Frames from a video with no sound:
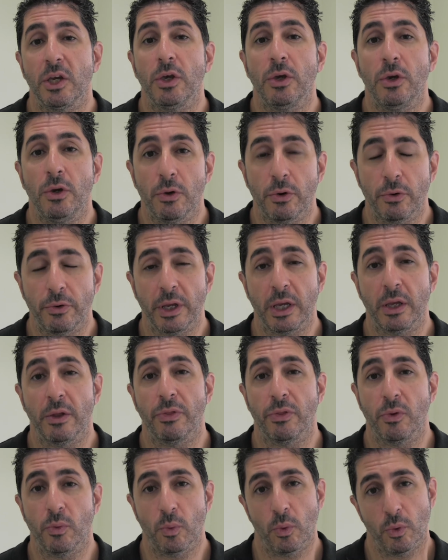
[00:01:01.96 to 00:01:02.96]
curing
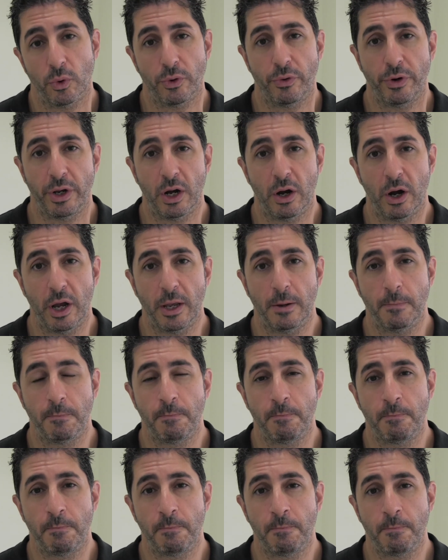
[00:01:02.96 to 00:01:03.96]
the watery eye.
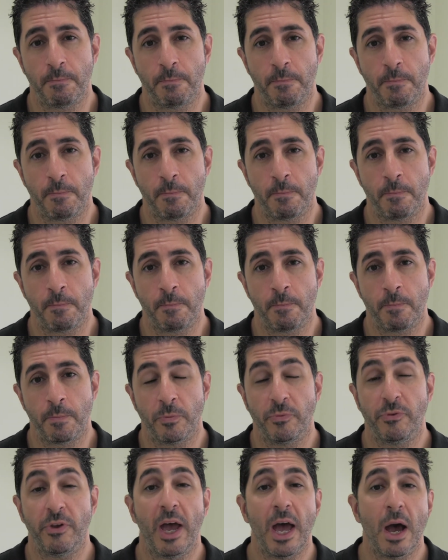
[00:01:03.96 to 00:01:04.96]

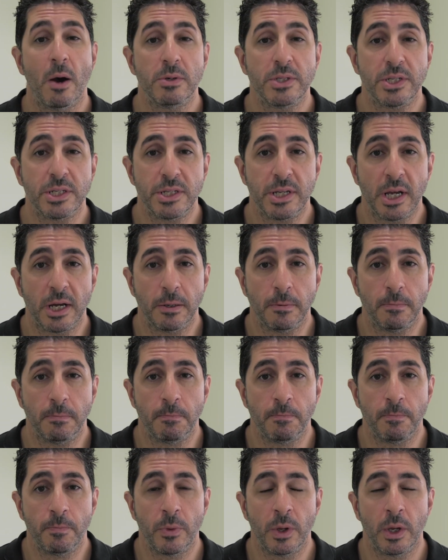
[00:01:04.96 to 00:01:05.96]
So how is it done?
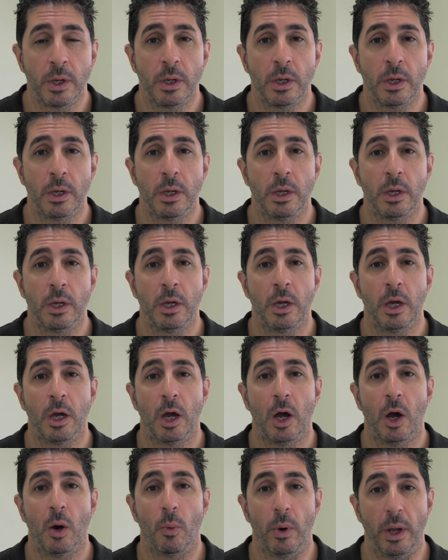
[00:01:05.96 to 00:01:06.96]

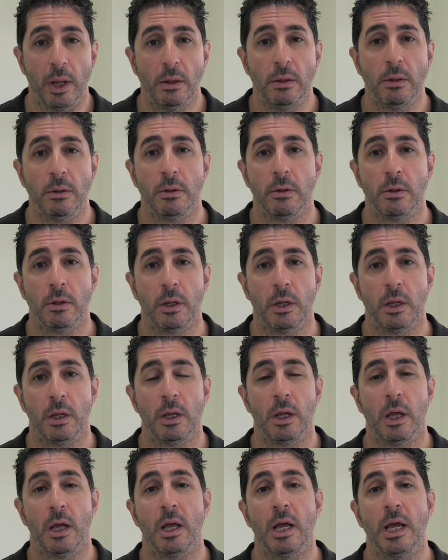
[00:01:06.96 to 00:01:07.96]
Well,
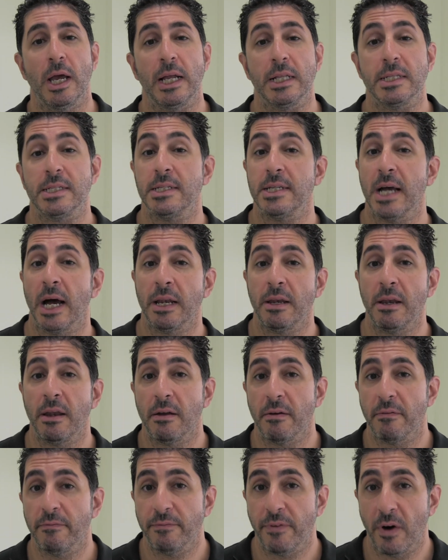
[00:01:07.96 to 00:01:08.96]
it's done
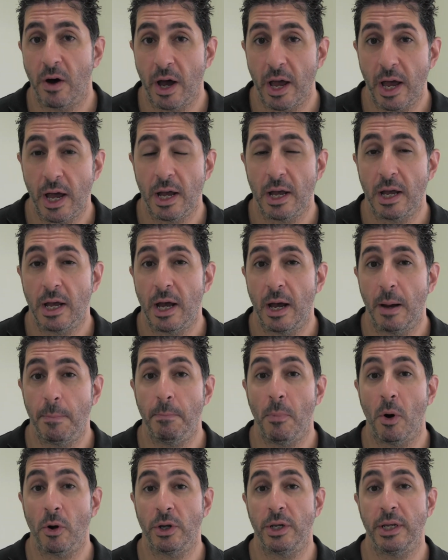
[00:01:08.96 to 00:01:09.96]
via a
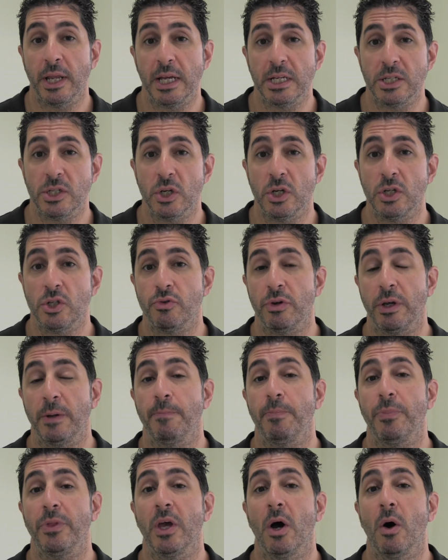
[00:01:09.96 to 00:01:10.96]
modern day surgery.
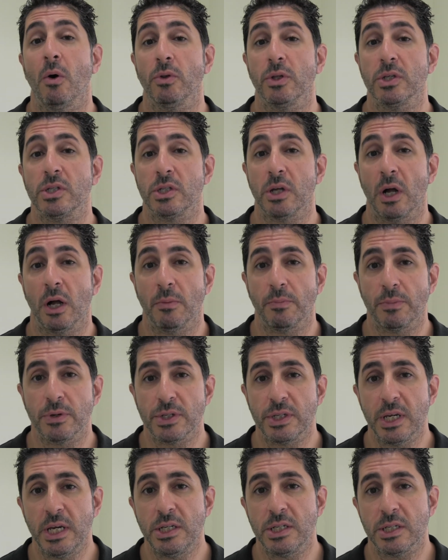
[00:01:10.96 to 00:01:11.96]
The older style
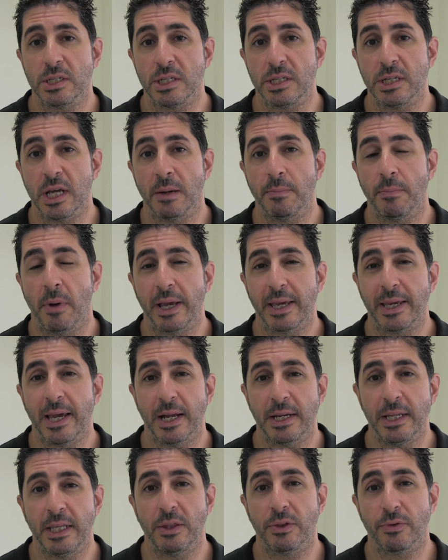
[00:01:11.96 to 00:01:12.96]
procedures are done by
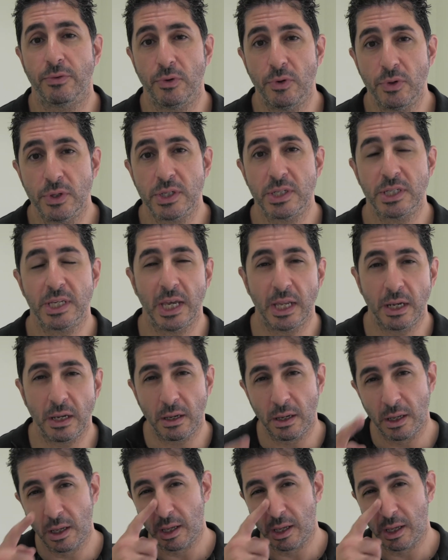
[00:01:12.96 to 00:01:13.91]
cutting through the skin,